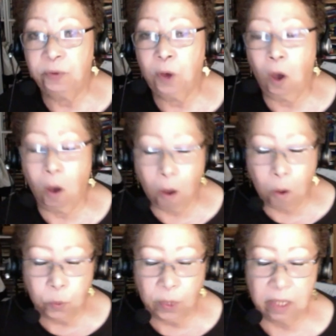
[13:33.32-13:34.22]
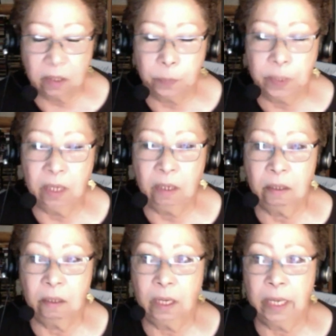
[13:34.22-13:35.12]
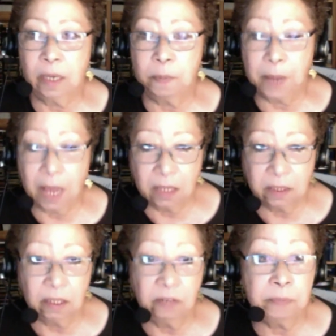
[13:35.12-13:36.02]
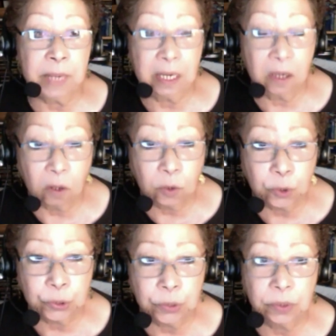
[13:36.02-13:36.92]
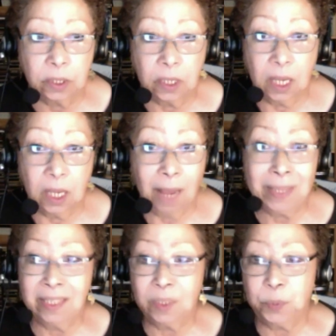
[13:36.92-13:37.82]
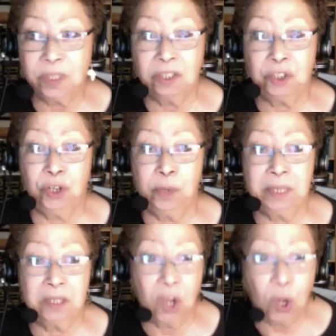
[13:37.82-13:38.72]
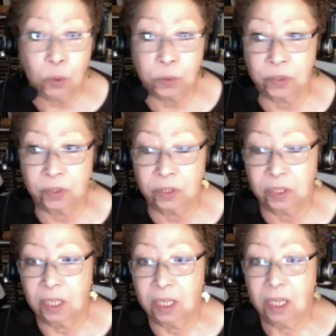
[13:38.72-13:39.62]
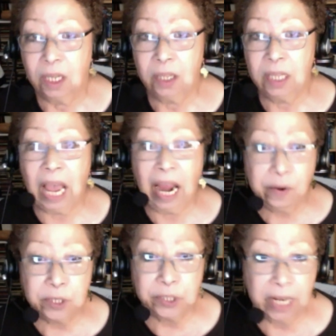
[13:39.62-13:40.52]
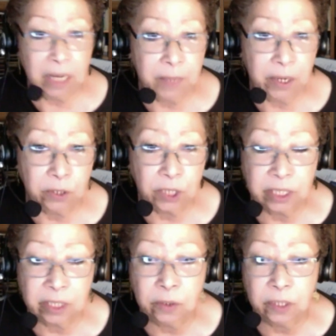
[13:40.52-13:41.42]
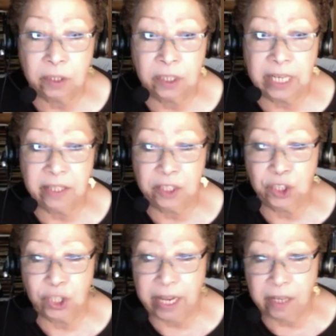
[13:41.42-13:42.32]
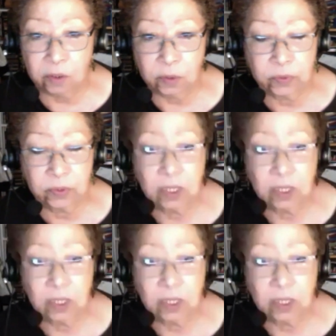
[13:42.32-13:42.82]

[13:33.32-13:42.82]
We've always been a composite of many cultures. I mean, this was the German coast. The Irish came here to dig the channels.